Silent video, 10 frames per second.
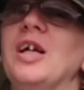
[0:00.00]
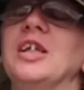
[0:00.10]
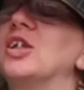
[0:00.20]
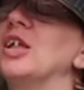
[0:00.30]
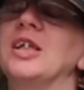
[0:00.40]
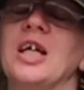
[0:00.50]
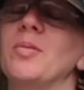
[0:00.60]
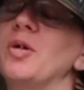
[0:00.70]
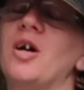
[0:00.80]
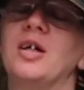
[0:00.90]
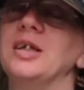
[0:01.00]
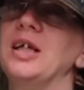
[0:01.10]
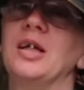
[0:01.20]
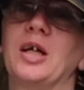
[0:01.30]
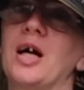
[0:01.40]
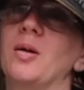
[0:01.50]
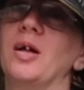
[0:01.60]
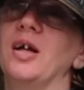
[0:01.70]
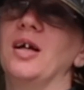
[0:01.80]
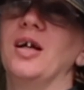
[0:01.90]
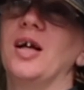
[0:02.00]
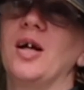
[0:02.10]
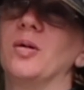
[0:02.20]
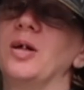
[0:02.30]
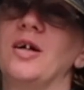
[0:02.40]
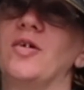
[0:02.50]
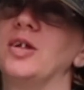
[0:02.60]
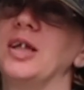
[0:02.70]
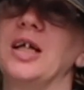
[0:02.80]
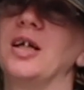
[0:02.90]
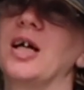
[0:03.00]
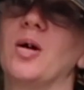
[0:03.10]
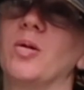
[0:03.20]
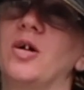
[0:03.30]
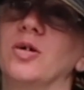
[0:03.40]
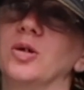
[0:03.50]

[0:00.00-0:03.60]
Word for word: it's going to take me all day to count it, and I don't have all day to count all of